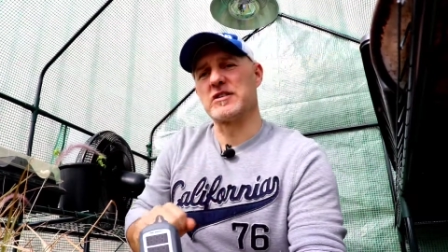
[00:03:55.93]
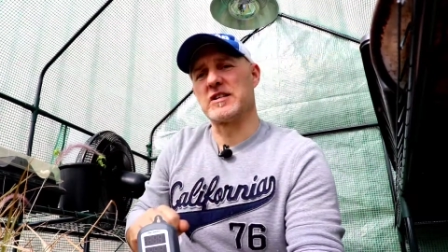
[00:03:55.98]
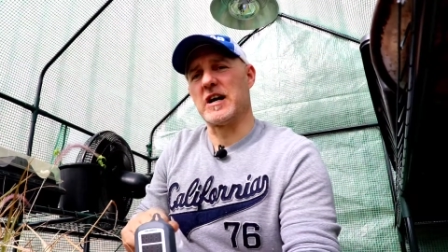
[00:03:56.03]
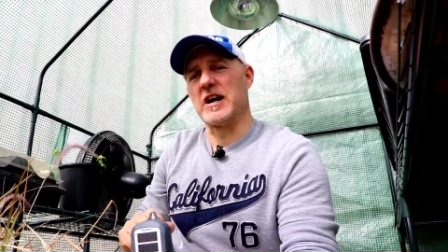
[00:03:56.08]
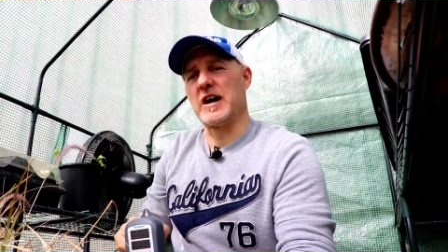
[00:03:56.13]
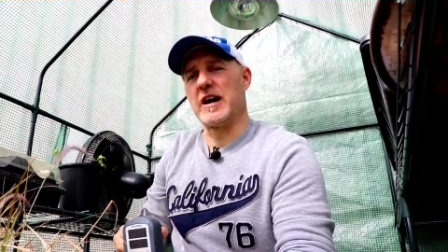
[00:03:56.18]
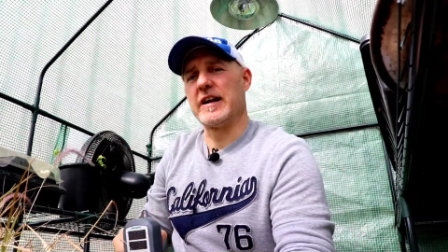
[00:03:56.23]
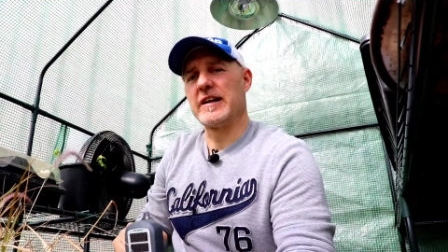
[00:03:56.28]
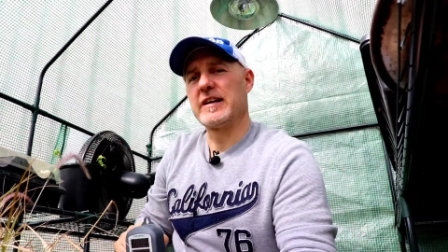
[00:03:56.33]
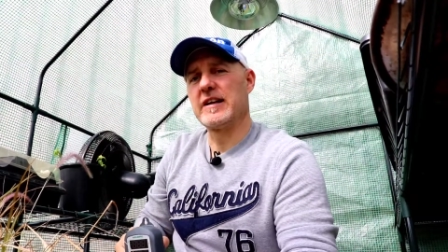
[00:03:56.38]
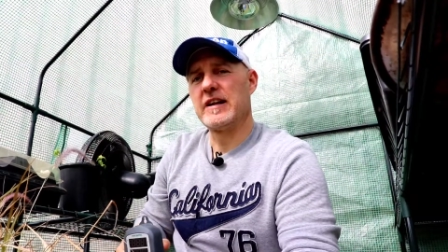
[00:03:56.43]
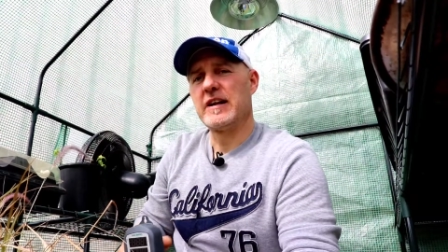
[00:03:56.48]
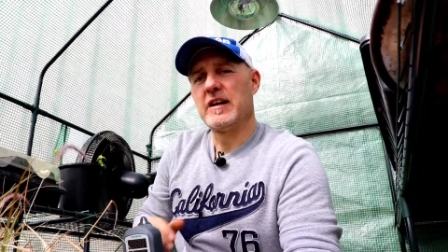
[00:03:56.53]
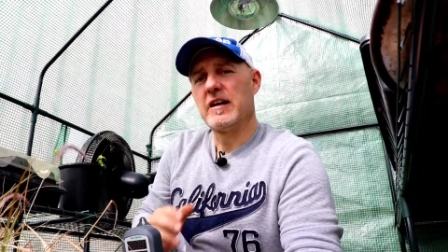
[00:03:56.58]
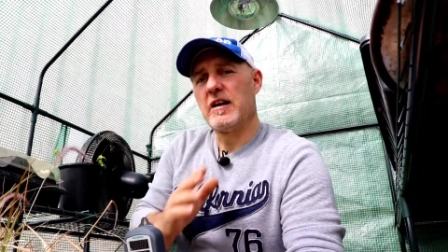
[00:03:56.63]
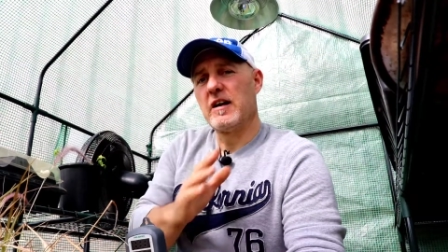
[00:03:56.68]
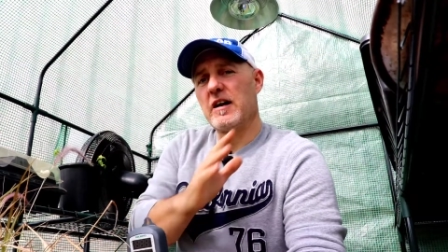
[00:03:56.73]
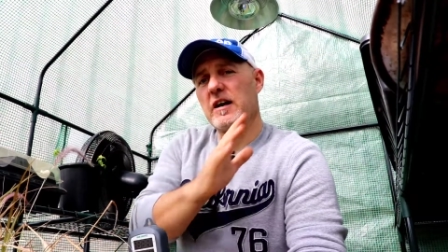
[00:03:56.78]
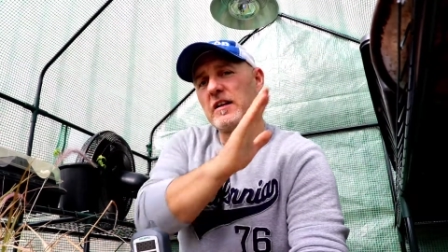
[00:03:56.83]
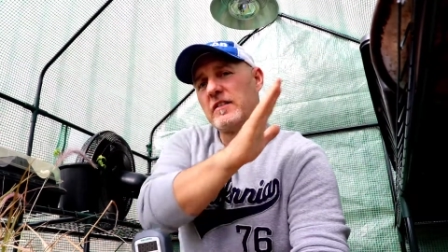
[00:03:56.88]
side
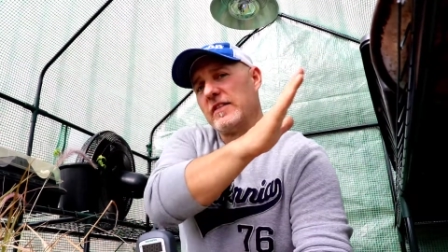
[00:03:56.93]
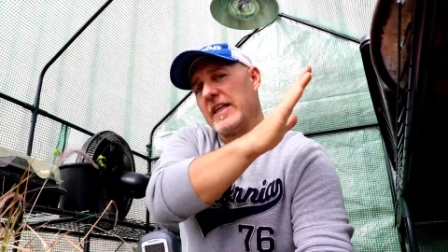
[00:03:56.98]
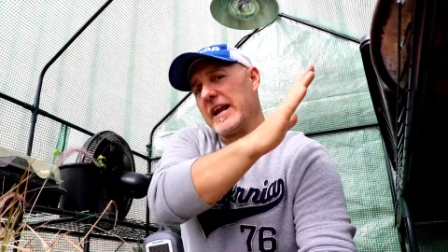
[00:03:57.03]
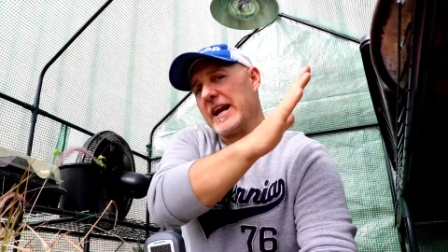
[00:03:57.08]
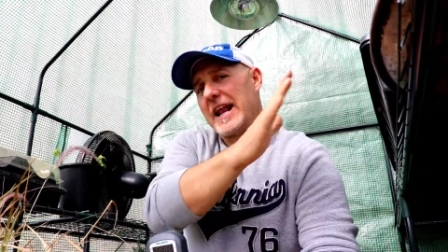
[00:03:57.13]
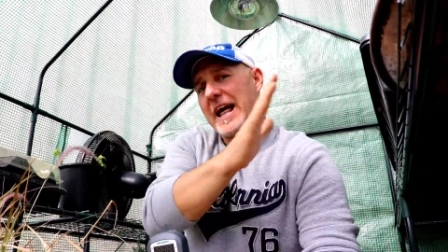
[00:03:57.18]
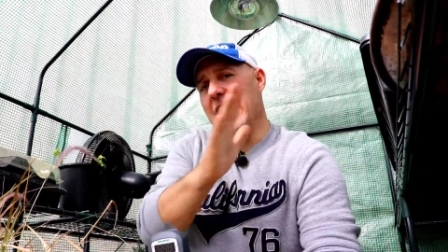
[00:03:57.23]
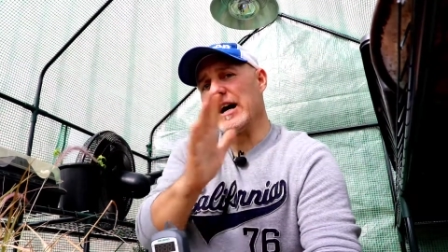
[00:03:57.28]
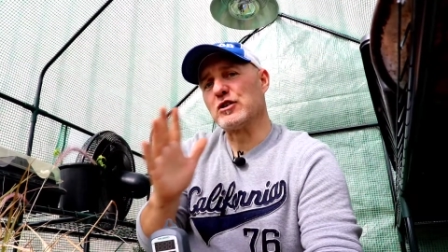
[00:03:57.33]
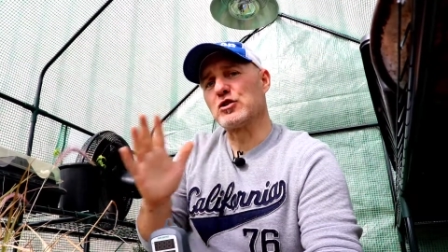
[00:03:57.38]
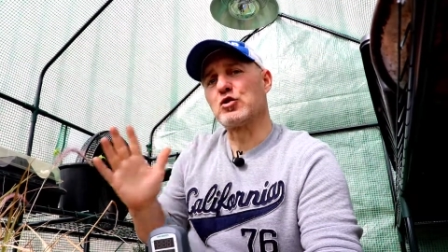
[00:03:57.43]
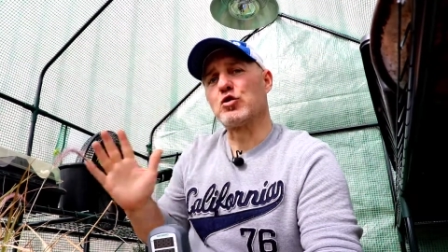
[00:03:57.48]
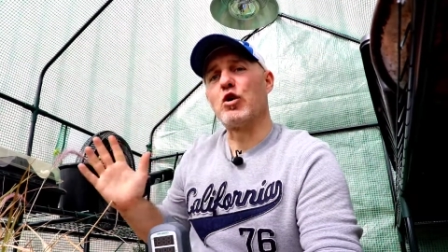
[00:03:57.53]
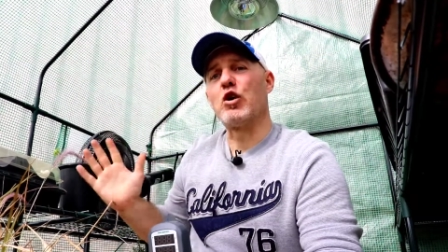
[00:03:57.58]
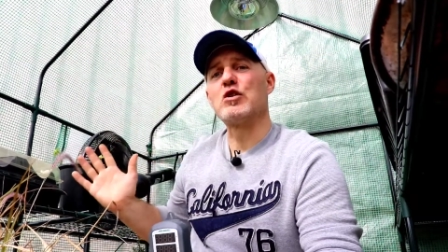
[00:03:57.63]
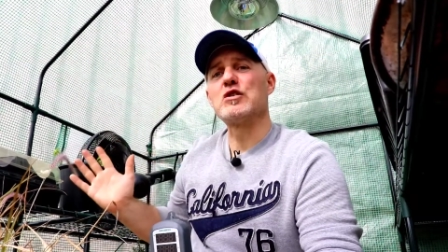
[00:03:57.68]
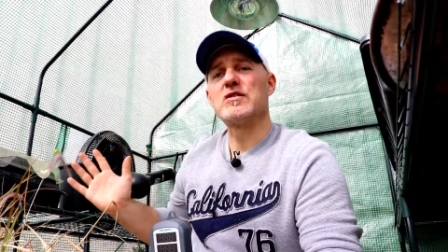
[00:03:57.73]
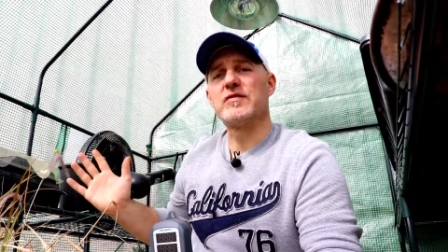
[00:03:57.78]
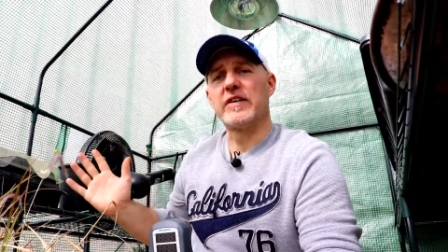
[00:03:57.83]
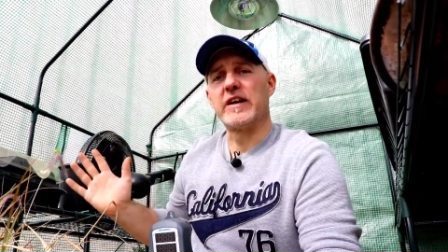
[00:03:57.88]
that allows
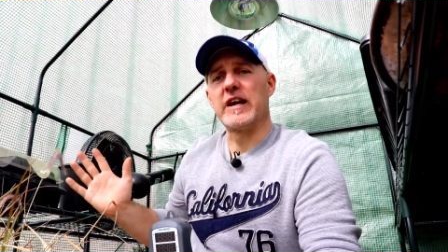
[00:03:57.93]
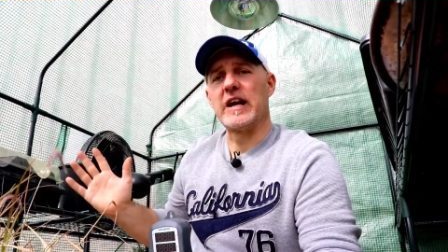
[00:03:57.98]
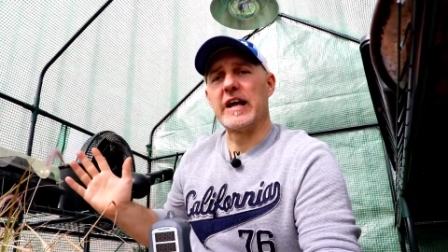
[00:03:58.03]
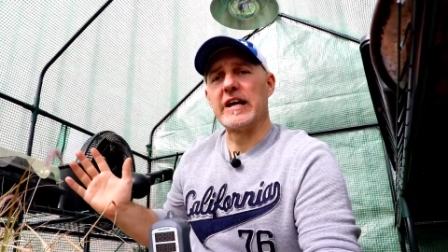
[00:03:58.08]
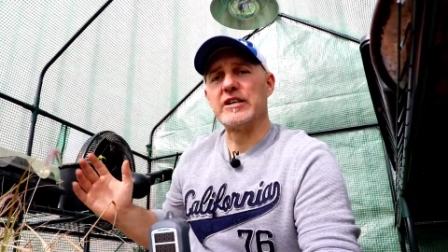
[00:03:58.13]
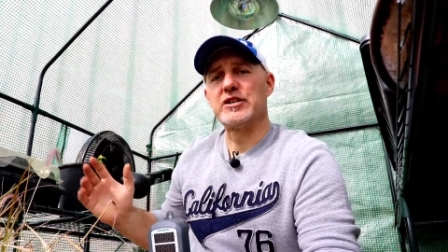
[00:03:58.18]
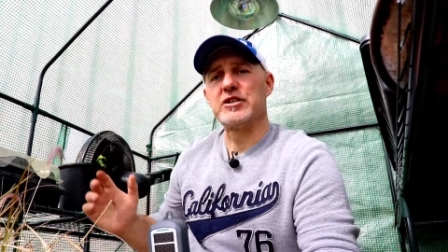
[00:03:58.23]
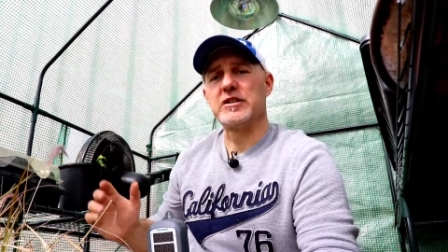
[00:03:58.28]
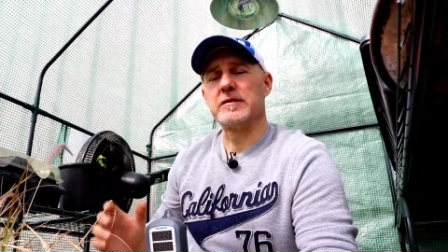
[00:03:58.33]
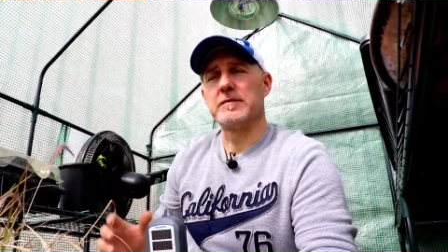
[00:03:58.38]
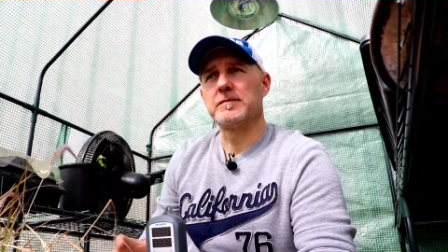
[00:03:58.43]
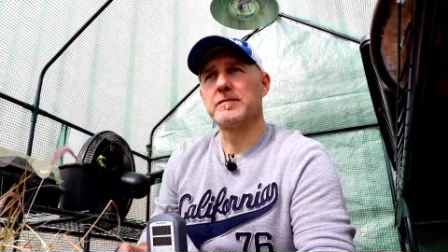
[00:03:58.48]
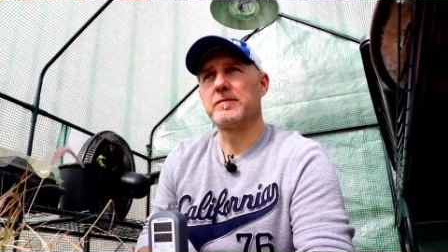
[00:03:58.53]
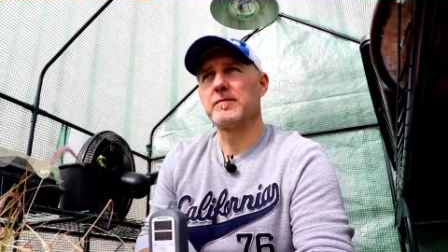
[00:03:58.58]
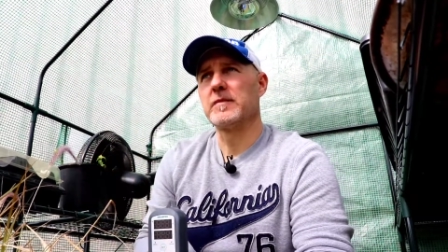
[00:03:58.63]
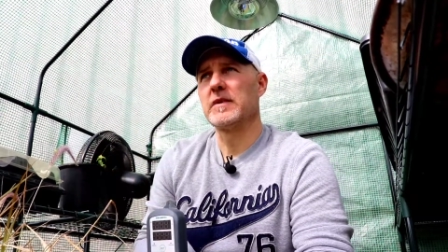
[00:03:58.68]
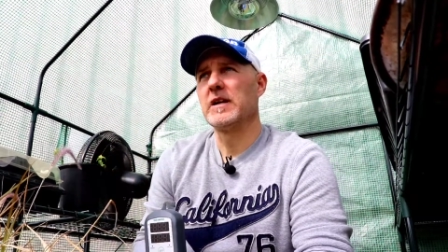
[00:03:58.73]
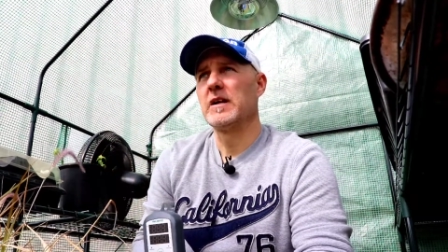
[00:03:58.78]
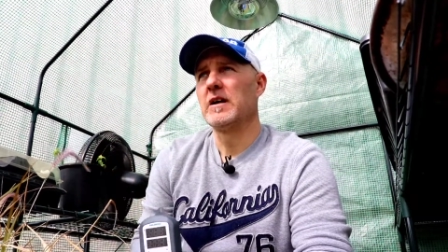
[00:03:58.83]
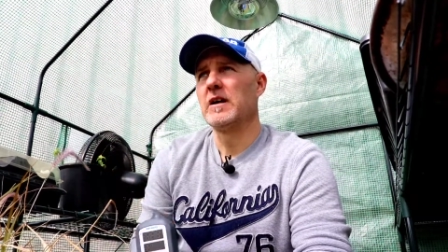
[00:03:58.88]
cross ventilation.
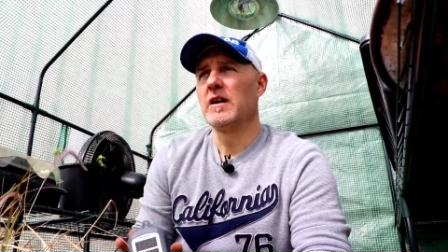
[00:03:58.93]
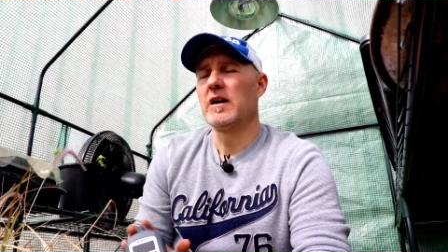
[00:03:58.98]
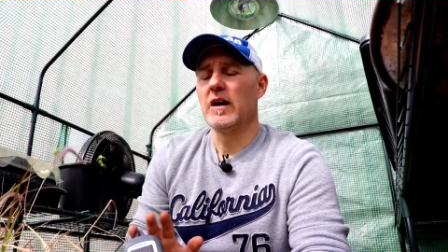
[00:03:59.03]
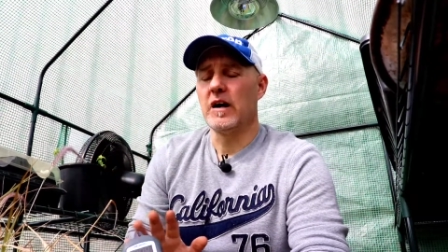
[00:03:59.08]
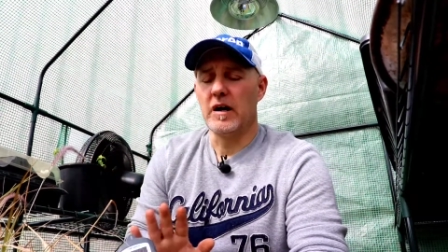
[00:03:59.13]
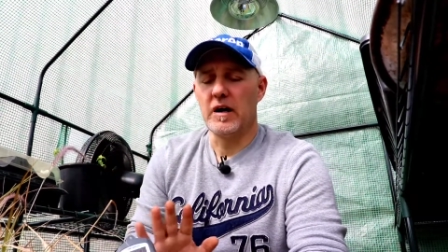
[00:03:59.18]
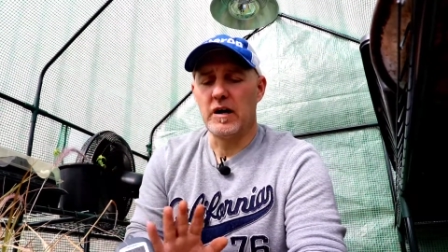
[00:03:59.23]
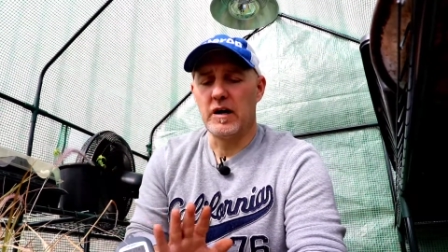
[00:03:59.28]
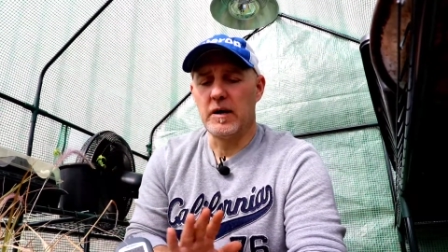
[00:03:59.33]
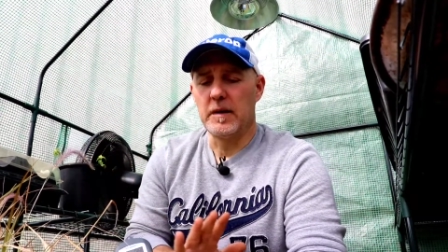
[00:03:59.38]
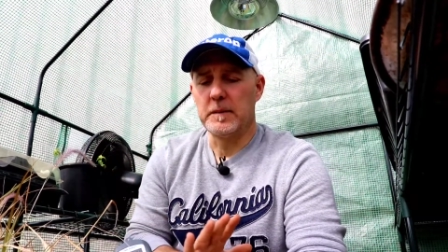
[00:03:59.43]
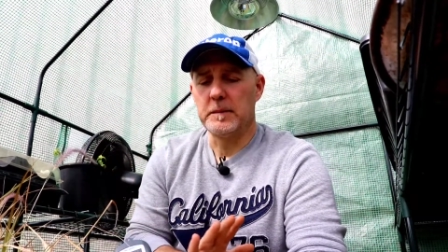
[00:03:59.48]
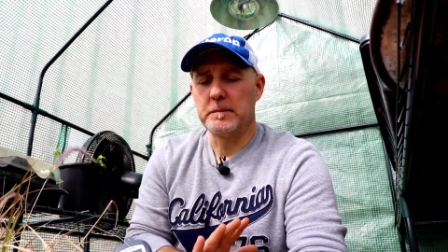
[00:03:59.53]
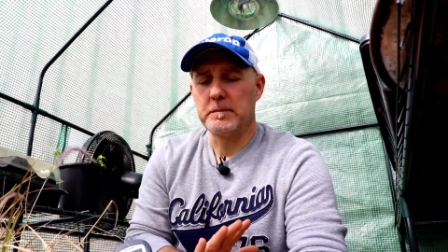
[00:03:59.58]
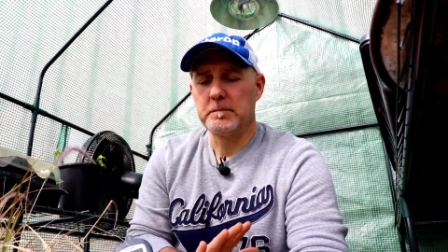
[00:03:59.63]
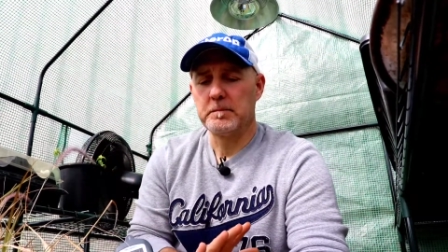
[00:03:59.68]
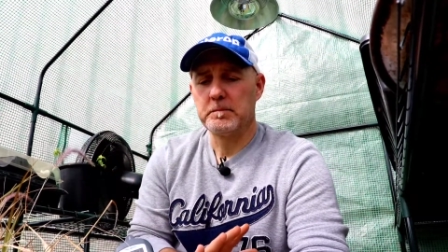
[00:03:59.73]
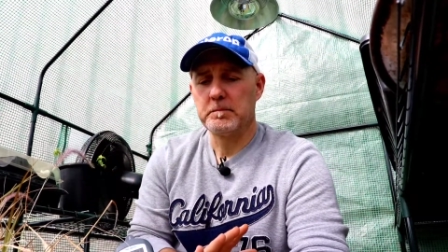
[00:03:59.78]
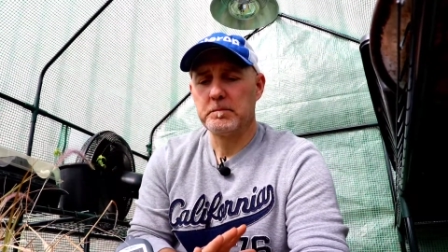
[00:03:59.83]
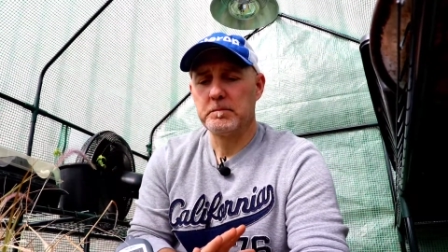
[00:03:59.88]
Um,